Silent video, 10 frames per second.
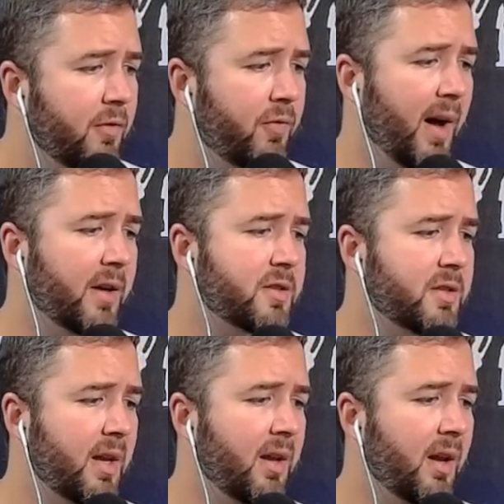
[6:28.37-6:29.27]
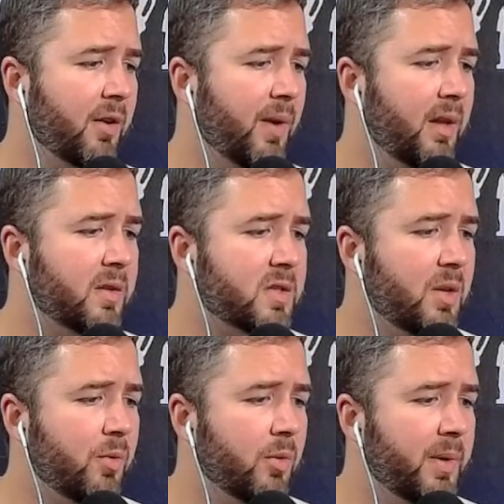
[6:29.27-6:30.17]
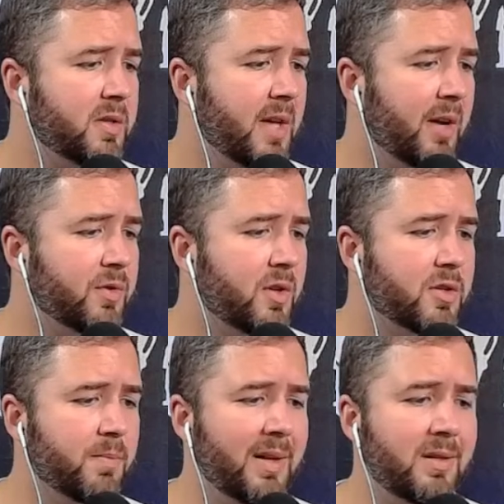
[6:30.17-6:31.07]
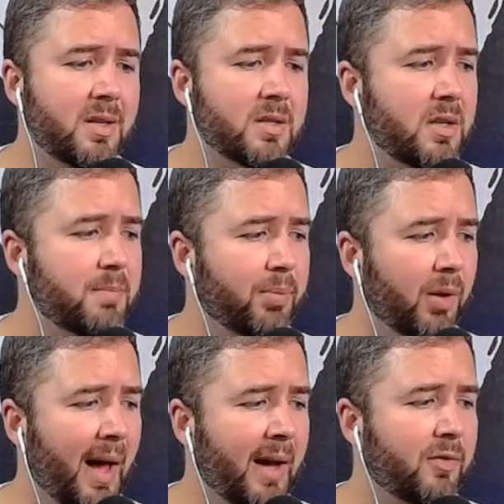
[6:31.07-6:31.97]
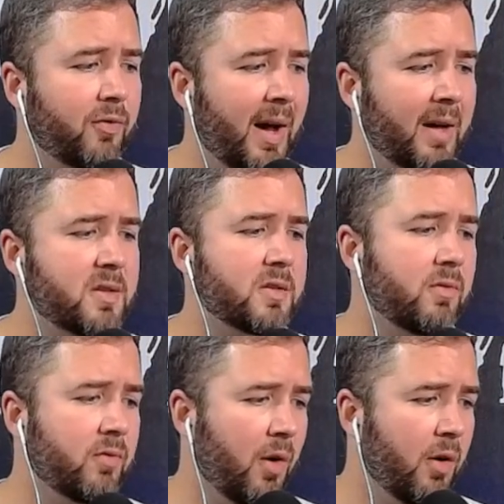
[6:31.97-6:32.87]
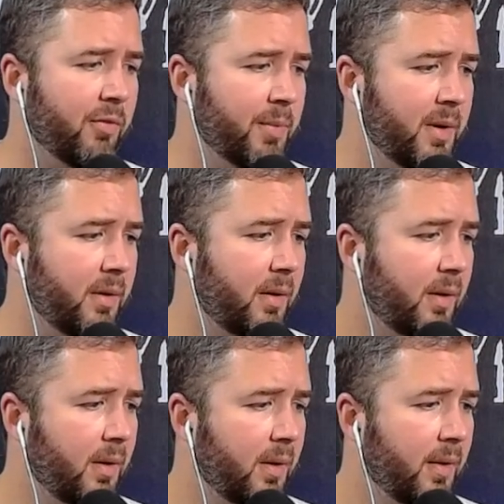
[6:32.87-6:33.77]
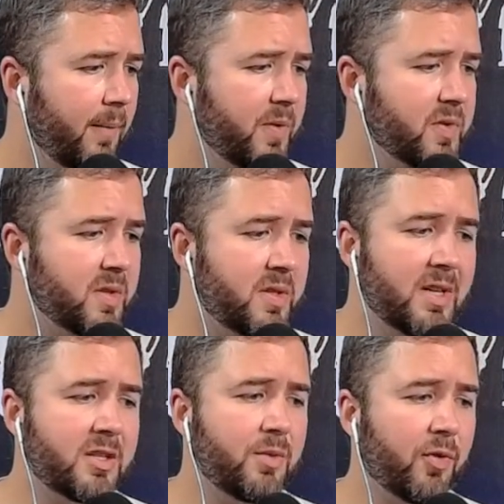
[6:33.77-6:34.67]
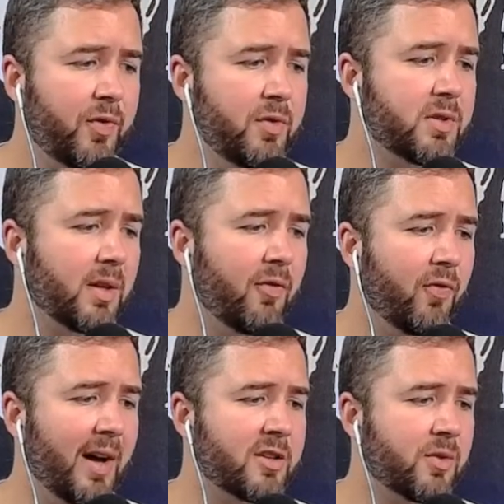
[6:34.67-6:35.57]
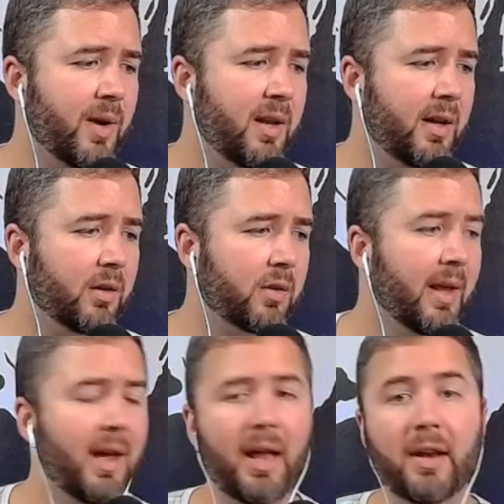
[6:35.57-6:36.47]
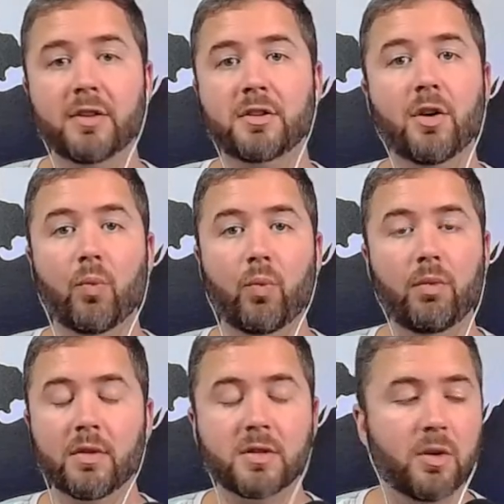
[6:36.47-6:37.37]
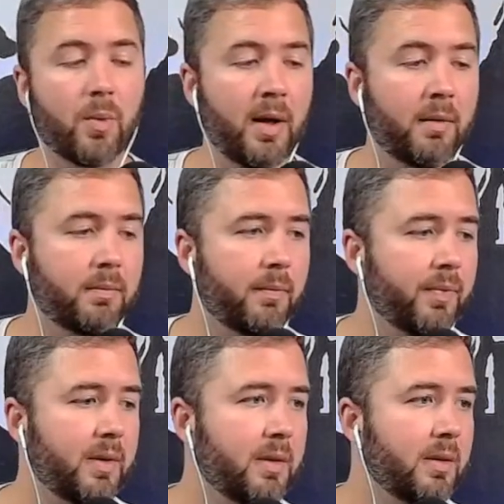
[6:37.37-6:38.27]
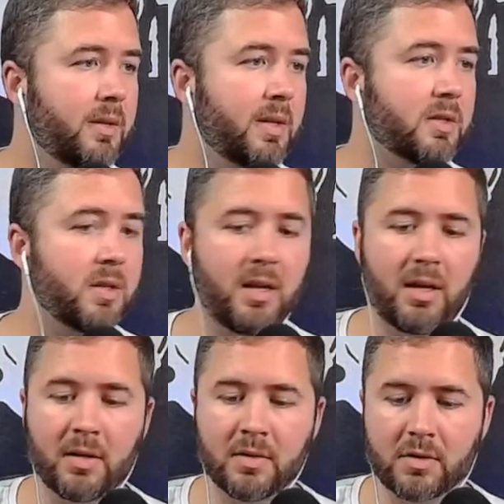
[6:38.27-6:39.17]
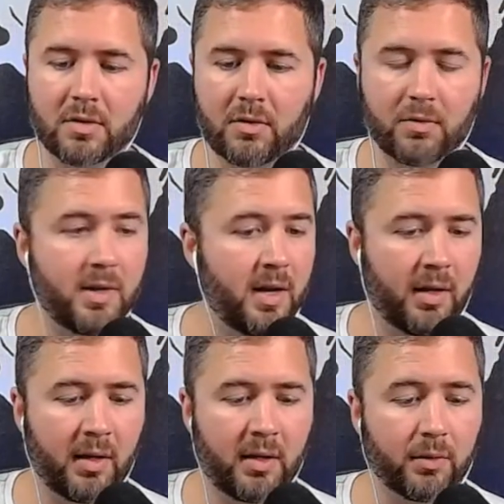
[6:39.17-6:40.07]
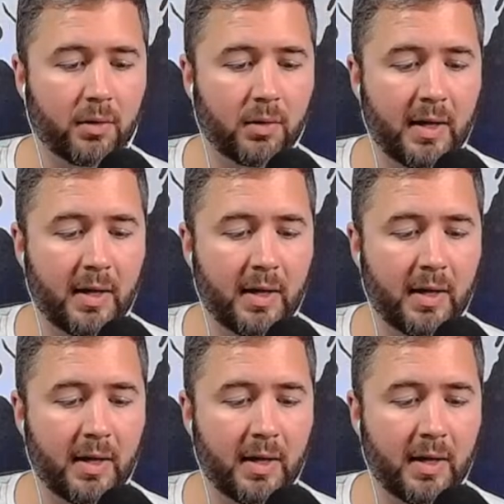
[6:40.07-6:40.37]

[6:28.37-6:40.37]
Fox intended on creating the sequel, but its acquisition by Disney blocked Fox's involvement. Since Disney refused to let Fox create a Killer... And there's no way Disney is creating a Killer